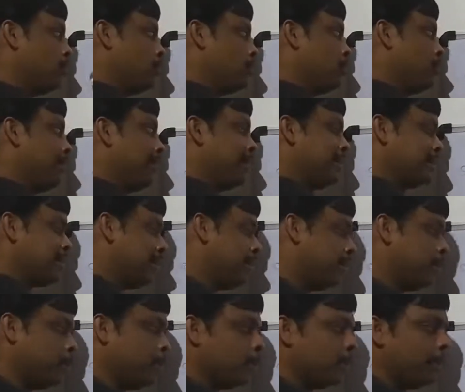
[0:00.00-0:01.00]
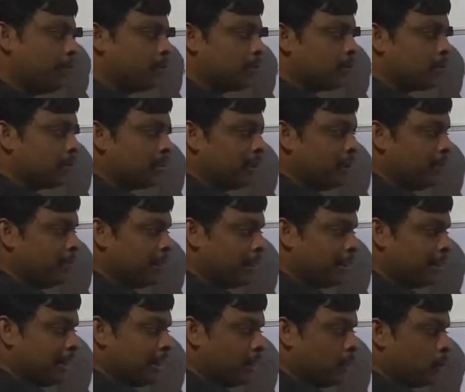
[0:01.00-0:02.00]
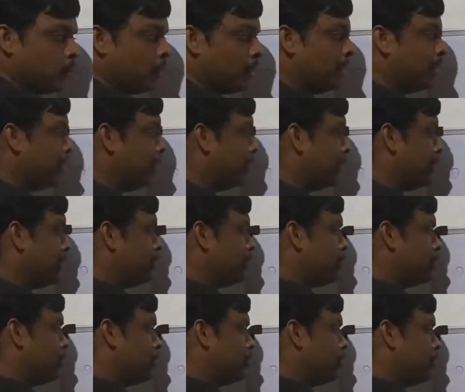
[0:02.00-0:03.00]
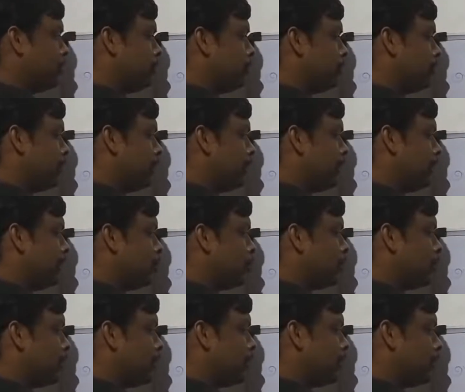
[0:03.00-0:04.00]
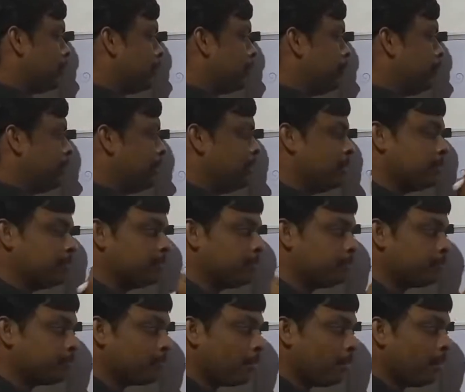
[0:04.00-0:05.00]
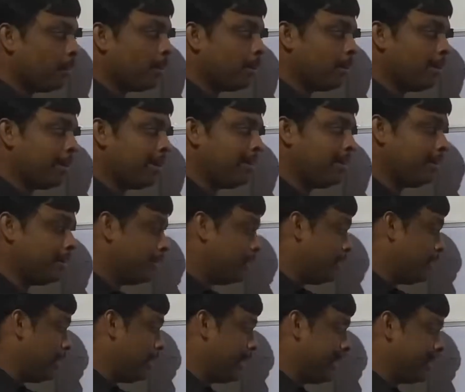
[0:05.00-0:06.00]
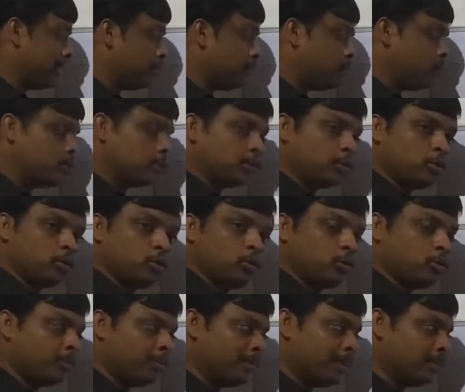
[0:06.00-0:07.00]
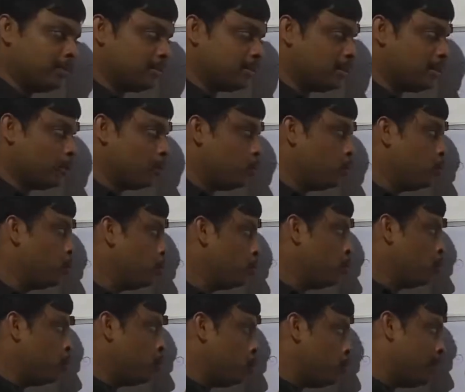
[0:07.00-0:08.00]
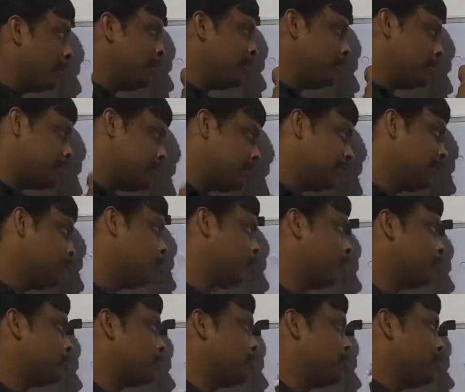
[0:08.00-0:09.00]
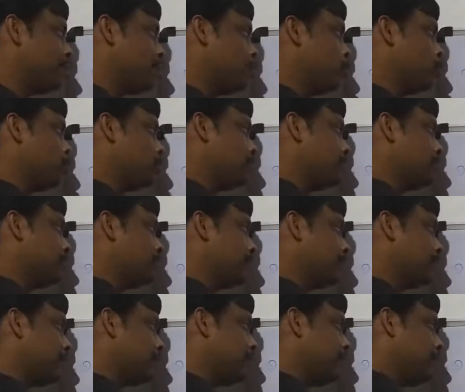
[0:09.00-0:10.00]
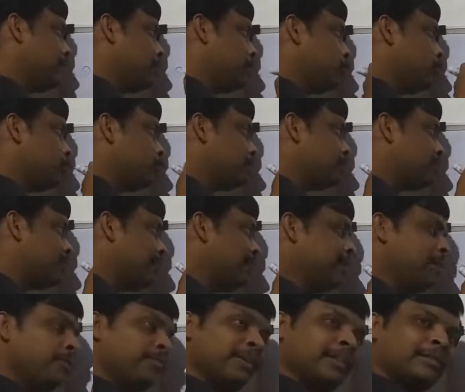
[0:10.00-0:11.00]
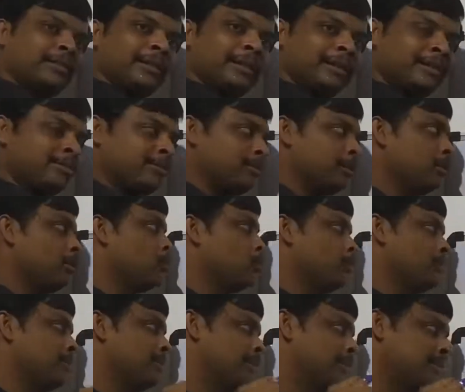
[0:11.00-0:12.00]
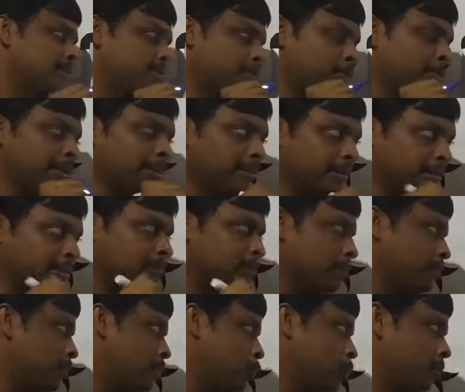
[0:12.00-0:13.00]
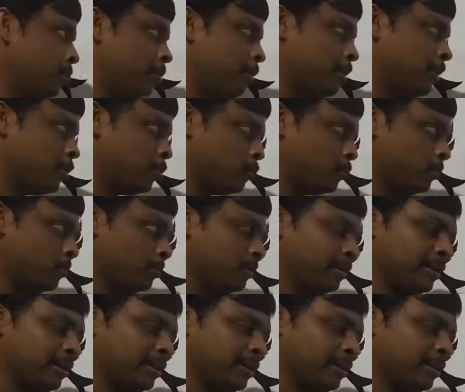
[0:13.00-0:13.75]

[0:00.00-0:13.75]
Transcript: Okay, example of string with length 1, A comma B, and at most 2 means 2, 1, 0 also we have to consider. The string with length 0, this point is new for you.